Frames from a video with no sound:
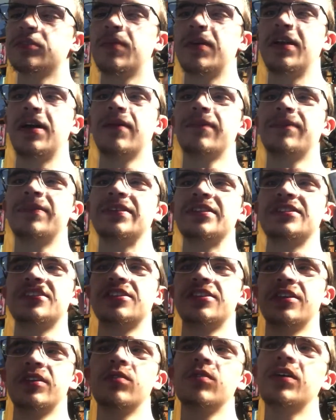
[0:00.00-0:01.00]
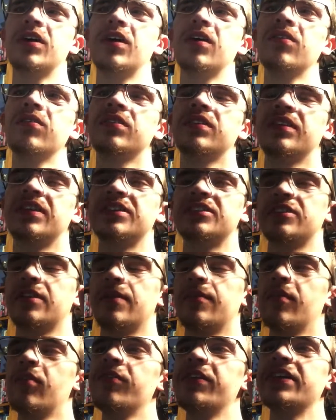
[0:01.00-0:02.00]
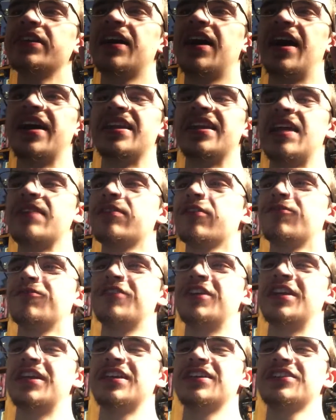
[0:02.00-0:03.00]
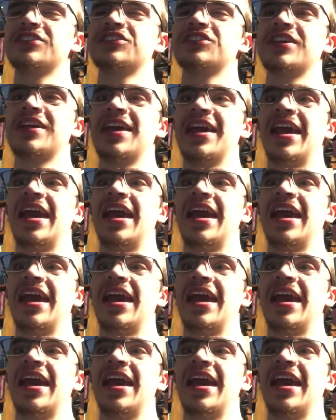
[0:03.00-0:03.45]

one up is Hugo. It's a movie that I never finished,